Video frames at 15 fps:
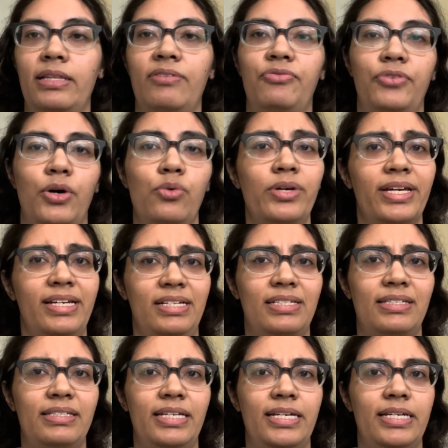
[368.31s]

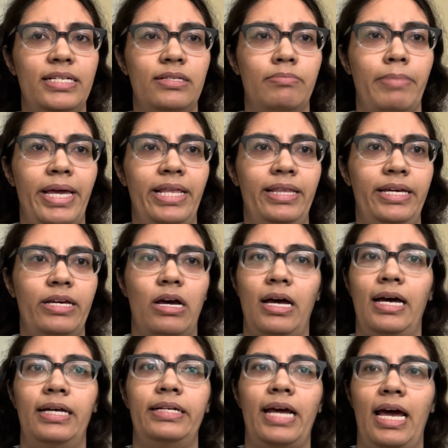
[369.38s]
focus is mainly
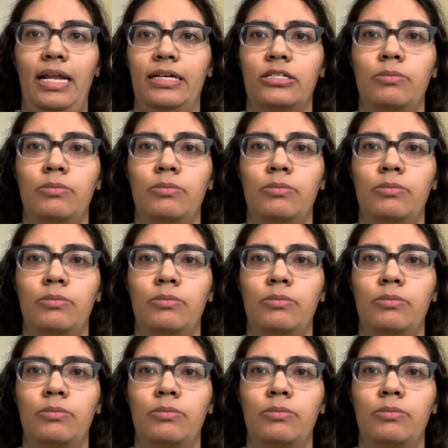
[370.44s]
on Alex